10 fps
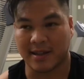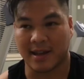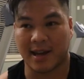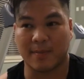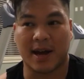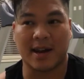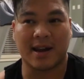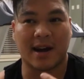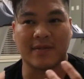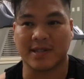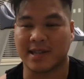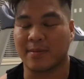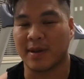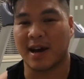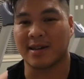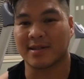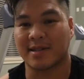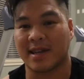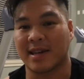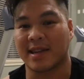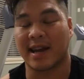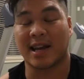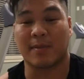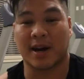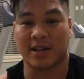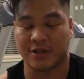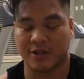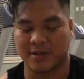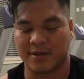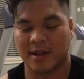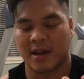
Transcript: Like, I'm not saying that anybody should